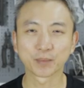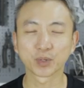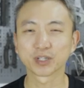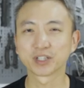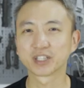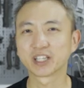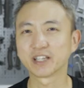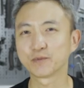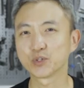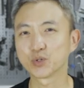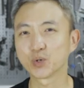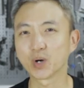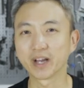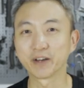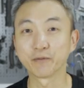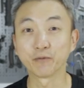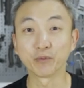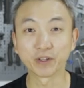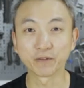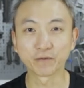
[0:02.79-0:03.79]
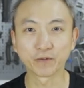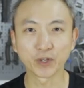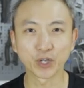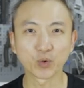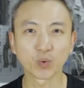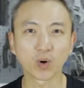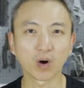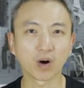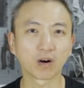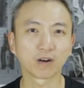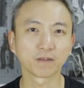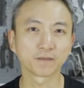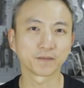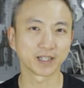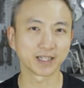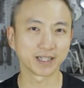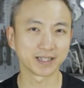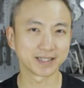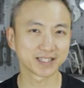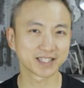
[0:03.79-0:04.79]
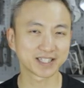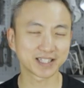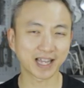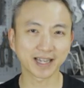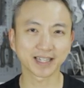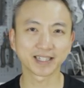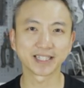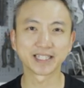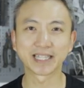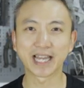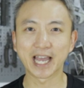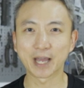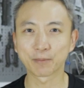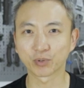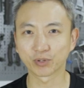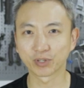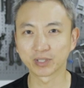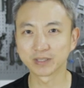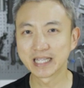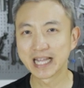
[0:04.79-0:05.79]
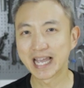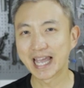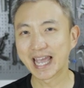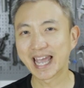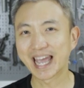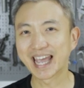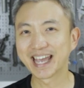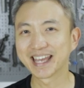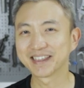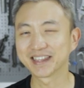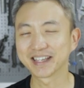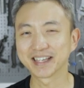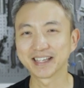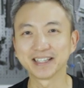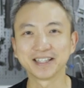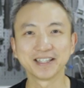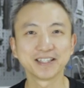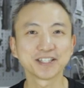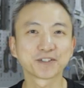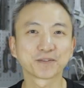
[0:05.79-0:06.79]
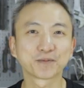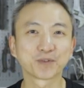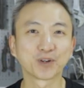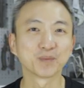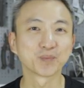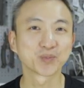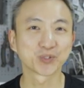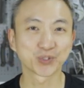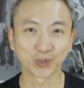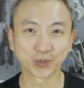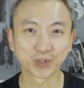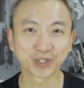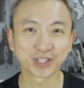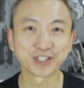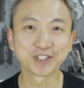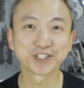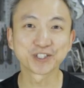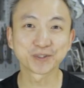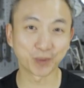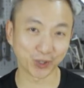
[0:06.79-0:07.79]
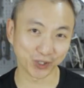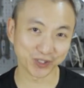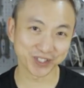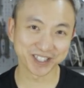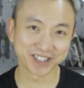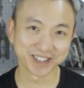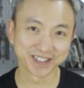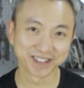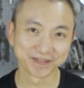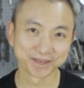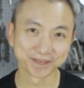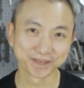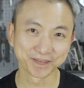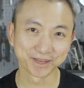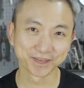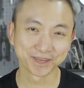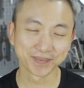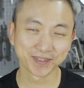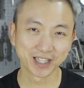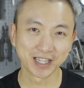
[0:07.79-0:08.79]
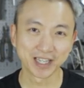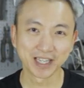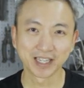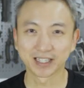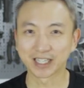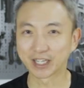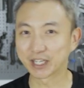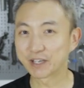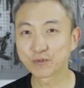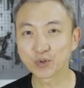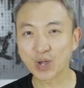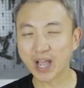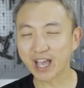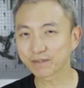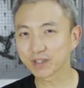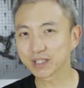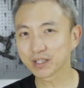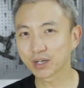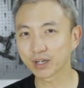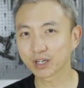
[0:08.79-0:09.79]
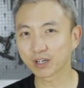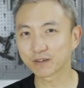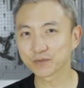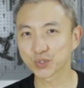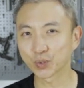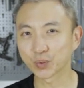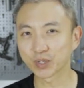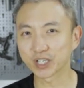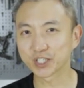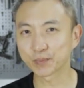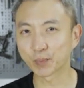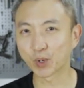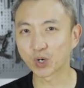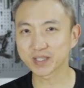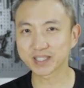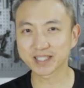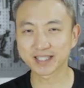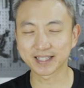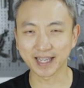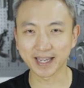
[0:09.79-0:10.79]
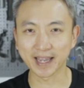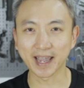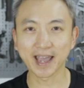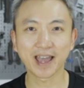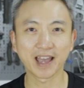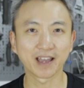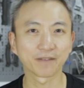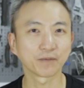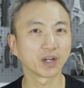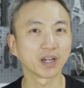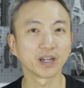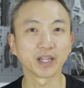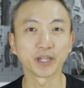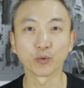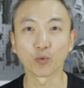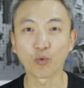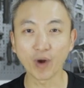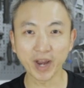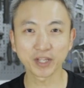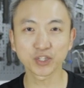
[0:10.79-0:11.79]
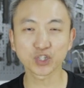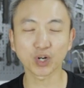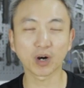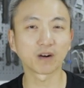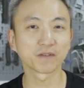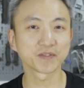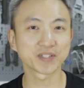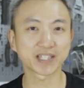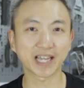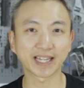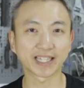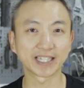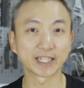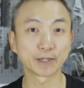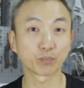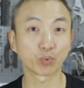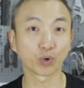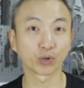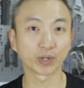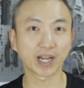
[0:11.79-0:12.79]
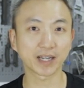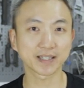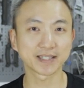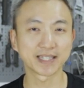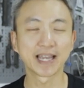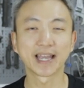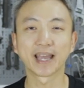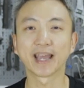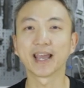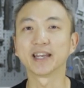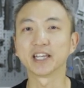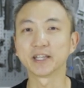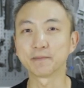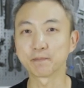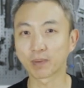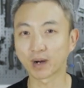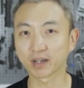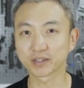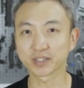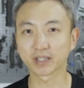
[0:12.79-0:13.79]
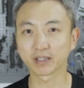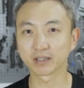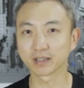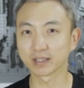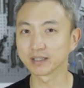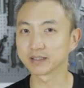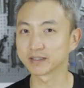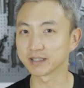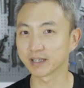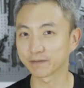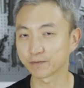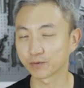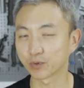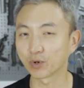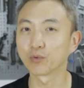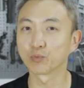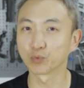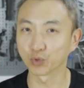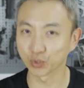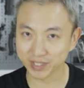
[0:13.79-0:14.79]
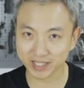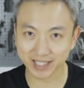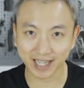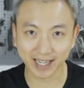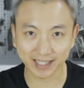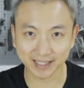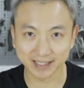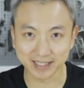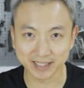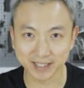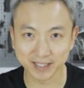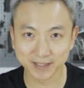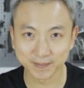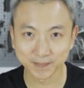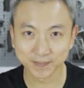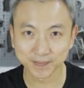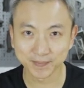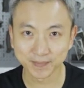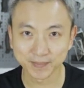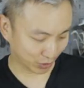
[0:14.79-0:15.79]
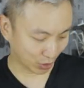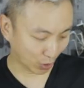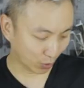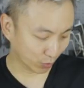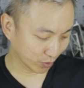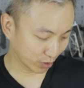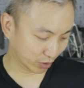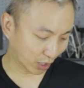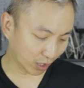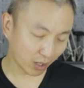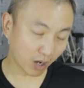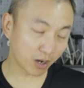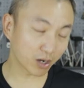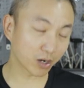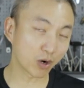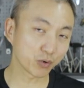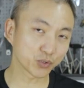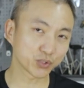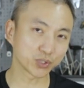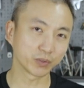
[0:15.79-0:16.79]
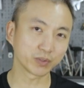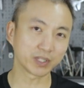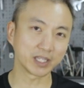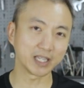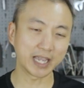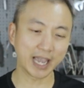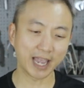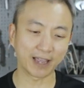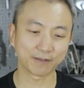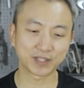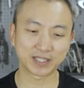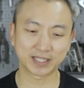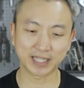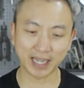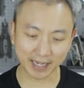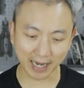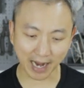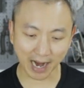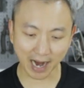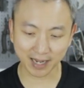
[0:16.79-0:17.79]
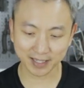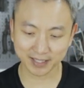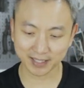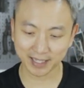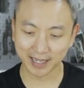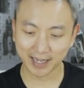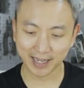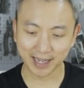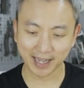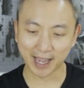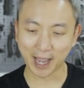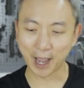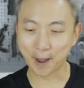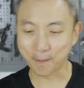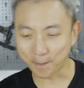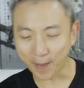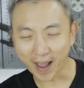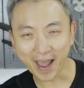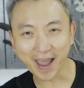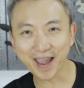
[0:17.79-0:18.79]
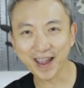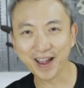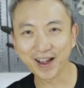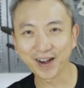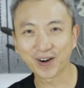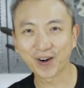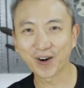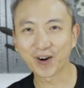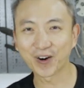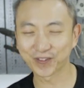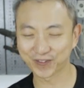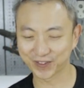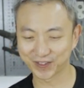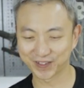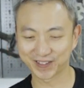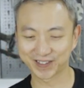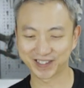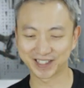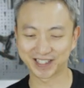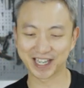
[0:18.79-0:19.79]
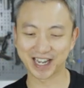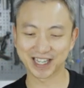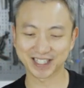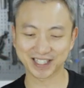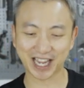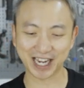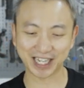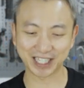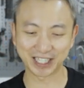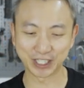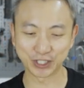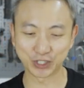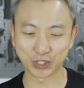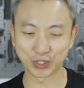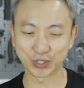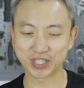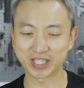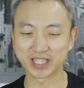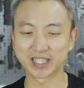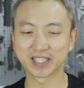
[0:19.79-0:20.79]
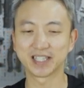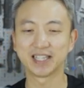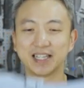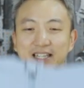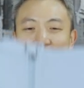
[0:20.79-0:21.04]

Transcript: I'm going to give you a review of a cycling apparel, and it is from Souke Sports. Now, if you haven't heard of Souke Sports, they have a range of cycling products, and in particular, they are for road cyclists. So, not long ago, Souke have sent us a pair of their cycling jerseys.